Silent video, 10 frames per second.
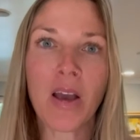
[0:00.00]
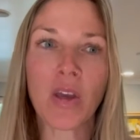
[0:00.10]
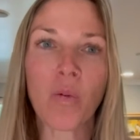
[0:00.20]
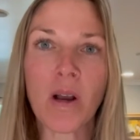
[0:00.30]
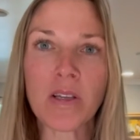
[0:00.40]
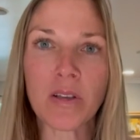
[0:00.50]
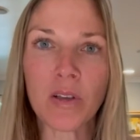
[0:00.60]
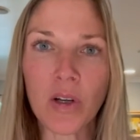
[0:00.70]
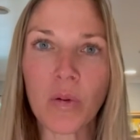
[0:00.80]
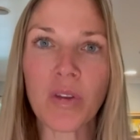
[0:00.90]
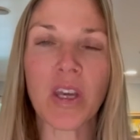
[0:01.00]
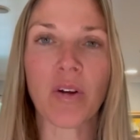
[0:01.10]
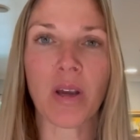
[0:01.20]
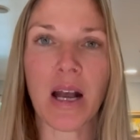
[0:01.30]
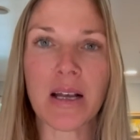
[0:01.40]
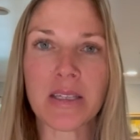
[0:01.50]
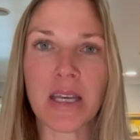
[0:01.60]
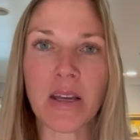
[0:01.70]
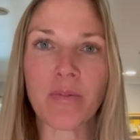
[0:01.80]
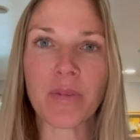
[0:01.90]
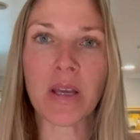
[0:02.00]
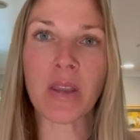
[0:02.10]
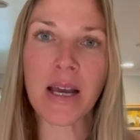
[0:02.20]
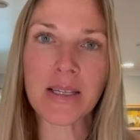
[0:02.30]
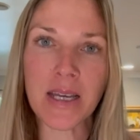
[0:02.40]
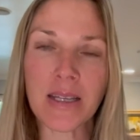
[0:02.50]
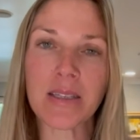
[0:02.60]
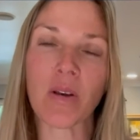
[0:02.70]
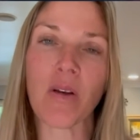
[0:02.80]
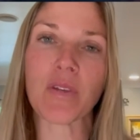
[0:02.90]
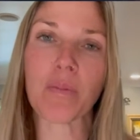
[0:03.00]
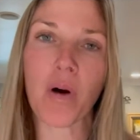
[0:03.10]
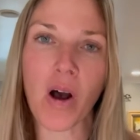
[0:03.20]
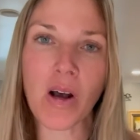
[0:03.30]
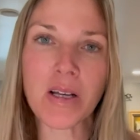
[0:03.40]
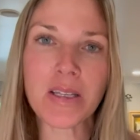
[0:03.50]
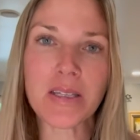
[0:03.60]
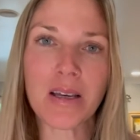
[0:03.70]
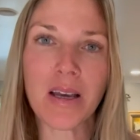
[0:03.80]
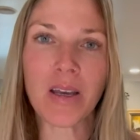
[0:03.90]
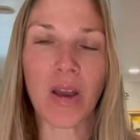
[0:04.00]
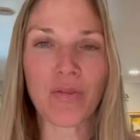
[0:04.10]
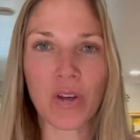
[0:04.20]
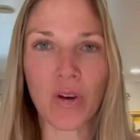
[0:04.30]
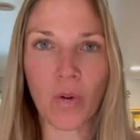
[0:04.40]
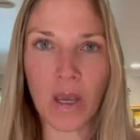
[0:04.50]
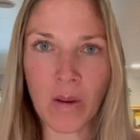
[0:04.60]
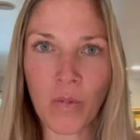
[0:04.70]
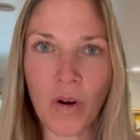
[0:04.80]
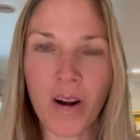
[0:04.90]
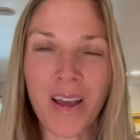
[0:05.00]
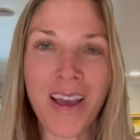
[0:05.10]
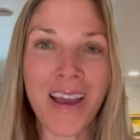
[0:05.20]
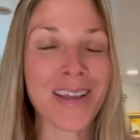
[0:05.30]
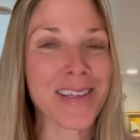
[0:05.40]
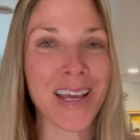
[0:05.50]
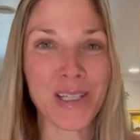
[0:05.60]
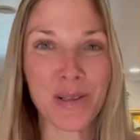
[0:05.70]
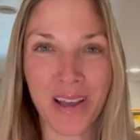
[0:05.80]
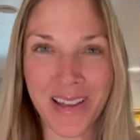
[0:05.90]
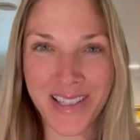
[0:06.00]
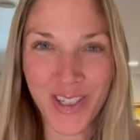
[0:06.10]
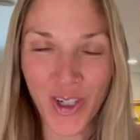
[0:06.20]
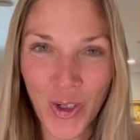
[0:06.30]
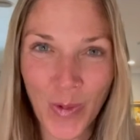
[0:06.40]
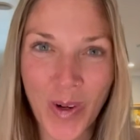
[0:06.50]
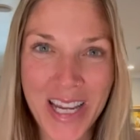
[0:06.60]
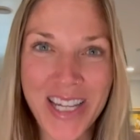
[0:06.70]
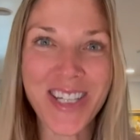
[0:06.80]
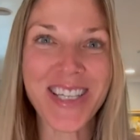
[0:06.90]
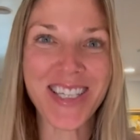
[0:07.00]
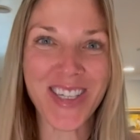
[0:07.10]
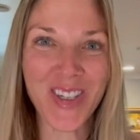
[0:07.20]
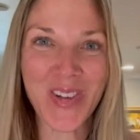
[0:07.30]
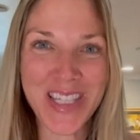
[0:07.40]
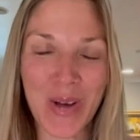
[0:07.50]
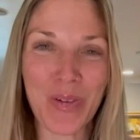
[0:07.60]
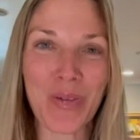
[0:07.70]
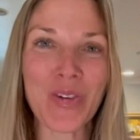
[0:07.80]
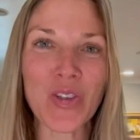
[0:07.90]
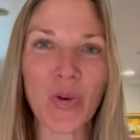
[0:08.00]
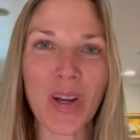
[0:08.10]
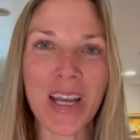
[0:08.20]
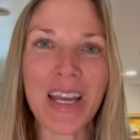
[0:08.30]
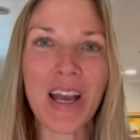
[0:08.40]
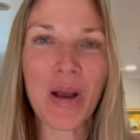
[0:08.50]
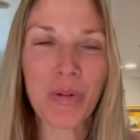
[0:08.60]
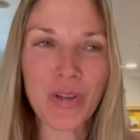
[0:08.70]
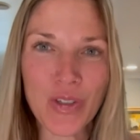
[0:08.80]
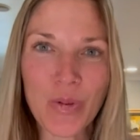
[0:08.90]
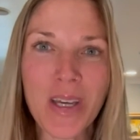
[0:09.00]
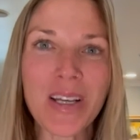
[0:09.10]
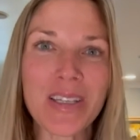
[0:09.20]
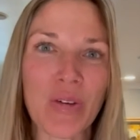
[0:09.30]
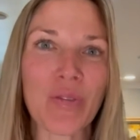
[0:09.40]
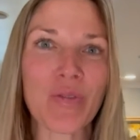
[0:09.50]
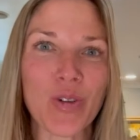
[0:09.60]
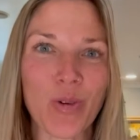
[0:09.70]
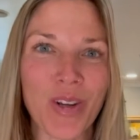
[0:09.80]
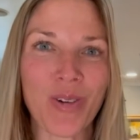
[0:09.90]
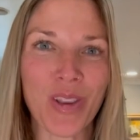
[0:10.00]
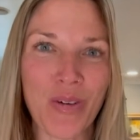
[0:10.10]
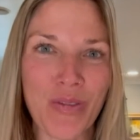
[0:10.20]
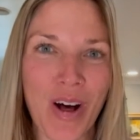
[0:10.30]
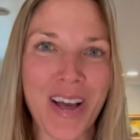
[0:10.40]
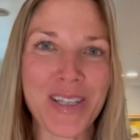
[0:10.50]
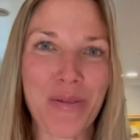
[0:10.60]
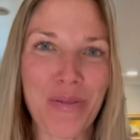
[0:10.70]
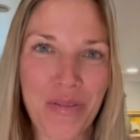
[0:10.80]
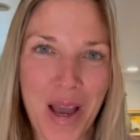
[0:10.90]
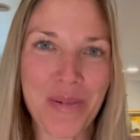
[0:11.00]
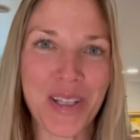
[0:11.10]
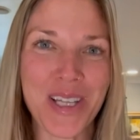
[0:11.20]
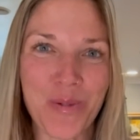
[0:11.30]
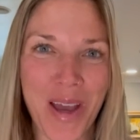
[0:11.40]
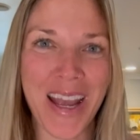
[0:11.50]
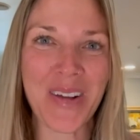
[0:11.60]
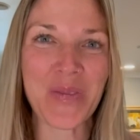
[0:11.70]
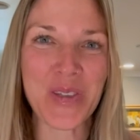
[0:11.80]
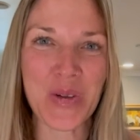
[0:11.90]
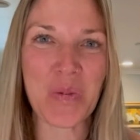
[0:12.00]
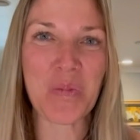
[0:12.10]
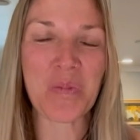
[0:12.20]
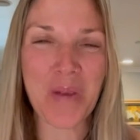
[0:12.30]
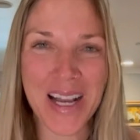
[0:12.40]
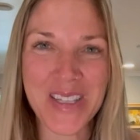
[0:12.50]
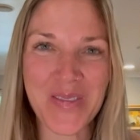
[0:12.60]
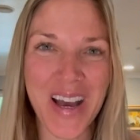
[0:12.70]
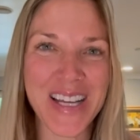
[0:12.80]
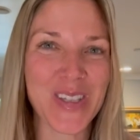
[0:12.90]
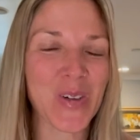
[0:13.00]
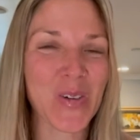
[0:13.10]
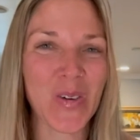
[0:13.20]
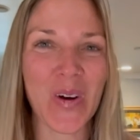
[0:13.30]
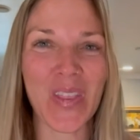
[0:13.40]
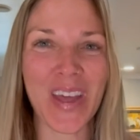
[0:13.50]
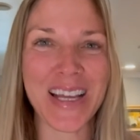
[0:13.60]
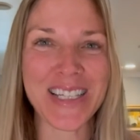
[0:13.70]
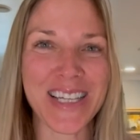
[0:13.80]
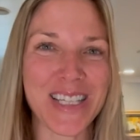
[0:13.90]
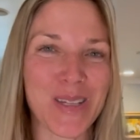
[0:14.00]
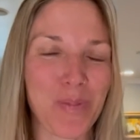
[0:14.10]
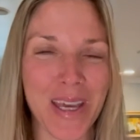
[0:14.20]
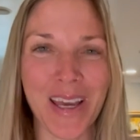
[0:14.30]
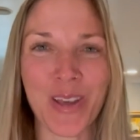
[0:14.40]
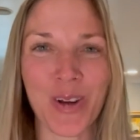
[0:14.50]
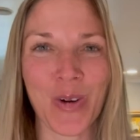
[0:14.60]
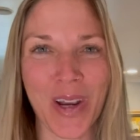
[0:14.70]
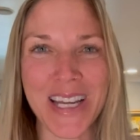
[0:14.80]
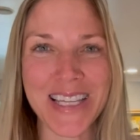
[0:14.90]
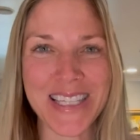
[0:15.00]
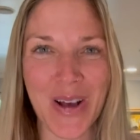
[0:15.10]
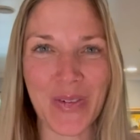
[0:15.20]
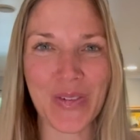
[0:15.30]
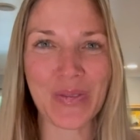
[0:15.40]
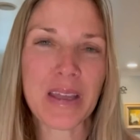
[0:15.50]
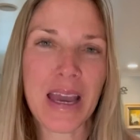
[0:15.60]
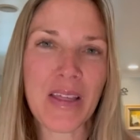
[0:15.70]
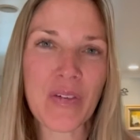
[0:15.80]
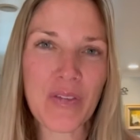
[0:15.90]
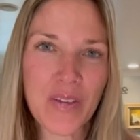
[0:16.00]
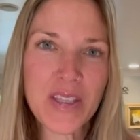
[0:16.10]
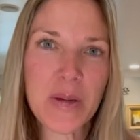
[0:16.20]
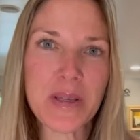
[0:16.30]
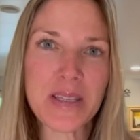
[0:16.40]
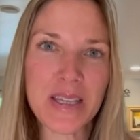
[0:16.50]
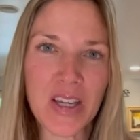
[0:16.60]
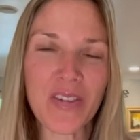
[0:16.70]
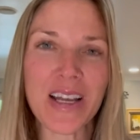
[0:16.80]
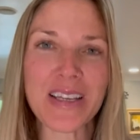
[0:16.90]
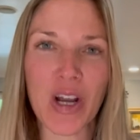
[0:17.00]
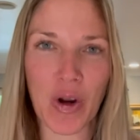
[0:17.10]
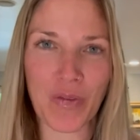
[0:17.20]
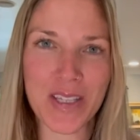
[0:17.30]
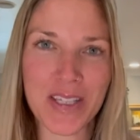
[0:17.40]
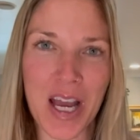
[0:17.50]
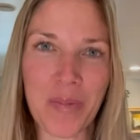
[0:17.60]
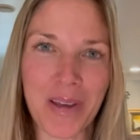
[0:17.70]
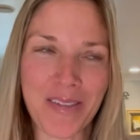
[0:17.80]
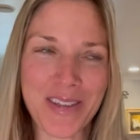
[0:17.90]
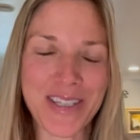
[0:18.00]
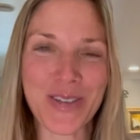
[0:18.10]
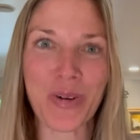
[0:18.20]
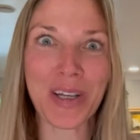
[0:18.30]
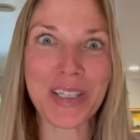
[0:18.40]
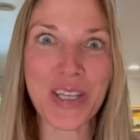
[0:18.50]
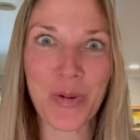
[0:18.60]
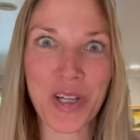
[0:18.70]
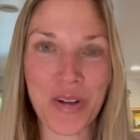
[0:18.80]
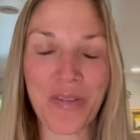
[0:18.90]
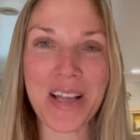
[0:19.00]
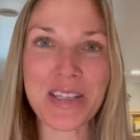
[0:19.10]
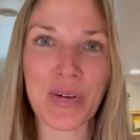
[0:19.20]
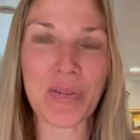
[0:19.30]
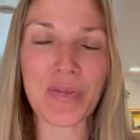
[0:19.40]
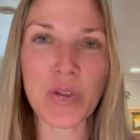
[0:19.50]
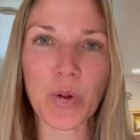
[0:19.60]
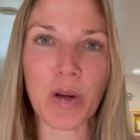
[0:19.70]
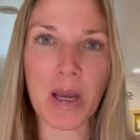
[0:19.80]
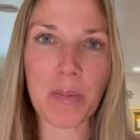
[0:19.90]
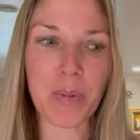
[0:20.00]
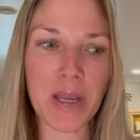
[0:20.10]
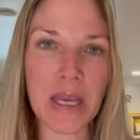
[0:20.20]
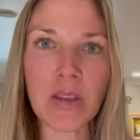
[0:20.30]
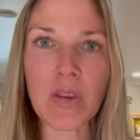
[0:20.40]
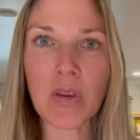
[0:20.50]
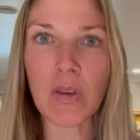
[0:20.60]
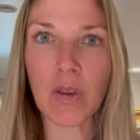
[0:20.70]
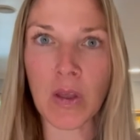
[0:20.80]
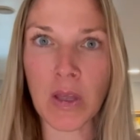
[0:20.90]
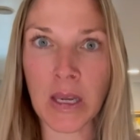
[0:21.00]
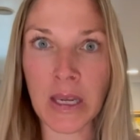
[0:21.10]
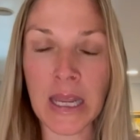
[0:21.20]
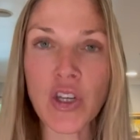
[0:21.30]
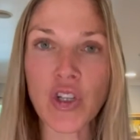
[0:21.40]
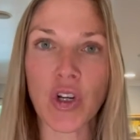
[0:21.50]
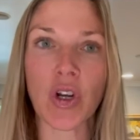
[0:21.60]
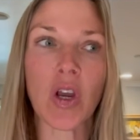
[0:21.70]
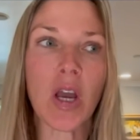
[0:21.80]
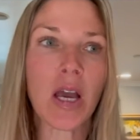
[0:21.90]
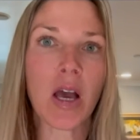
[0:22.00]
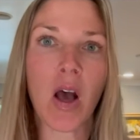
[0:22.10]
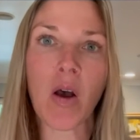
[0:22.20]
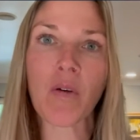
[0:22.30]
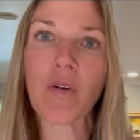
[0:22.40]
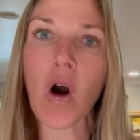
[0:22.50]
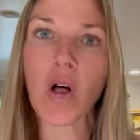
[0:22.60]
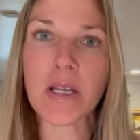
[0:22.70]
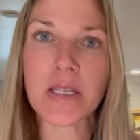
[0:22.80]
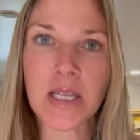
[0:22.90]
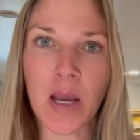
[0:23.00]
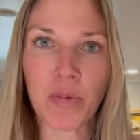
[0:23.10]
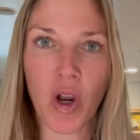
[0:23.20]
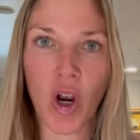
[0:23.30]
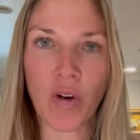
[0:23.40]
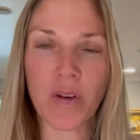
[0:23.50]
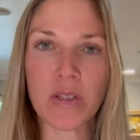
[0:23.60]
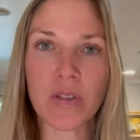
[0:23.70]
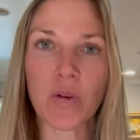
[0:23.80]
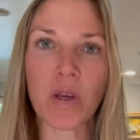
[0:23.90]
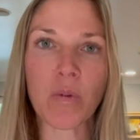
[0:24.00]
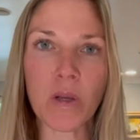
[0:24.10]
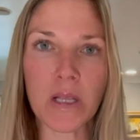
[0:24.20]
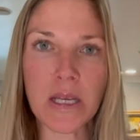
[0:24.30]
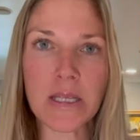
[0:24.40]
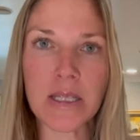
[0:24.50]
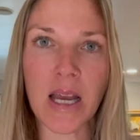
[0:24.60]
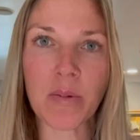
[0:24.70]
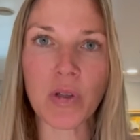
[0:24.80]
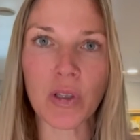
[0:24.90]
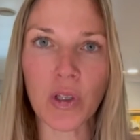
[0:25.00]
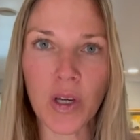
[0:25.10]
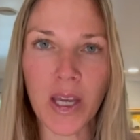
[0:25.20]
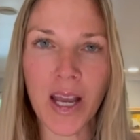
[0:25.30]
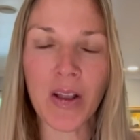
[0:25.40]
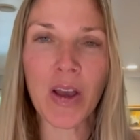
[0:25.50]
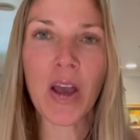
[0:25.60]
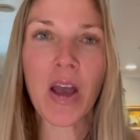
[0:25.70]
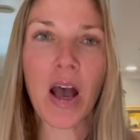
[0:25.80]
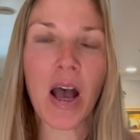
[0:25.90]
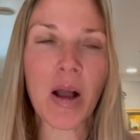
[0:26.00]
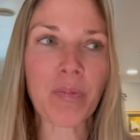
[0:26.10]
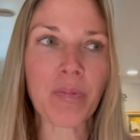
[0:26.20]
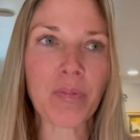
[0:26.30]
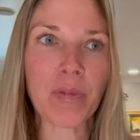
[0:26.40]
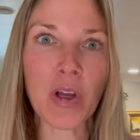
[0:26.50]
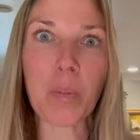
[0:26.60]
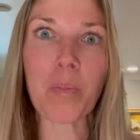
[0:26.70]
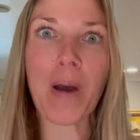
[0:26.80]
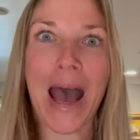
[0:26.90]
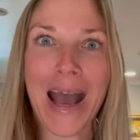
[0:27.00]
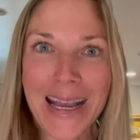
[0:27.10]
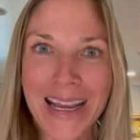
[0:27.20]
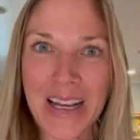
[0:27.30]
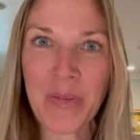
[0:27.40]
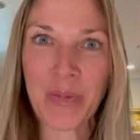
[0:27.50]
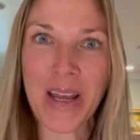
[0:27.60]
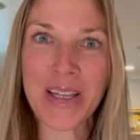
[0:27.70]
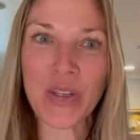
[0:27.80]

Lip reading: You want to look with curiosity, and you have to pause, you have to go inward. It's courageous to do a self-inventory, but doing a self-inventory during the fall is a fabulous way to maximize your growth and just be in your greatest self. And the fifth tip is think of it as harvest time, because this is sort of a continuation of that self-inventory, right? But in nature, fall is a time to harvest. So it really is a time to look look back. Right?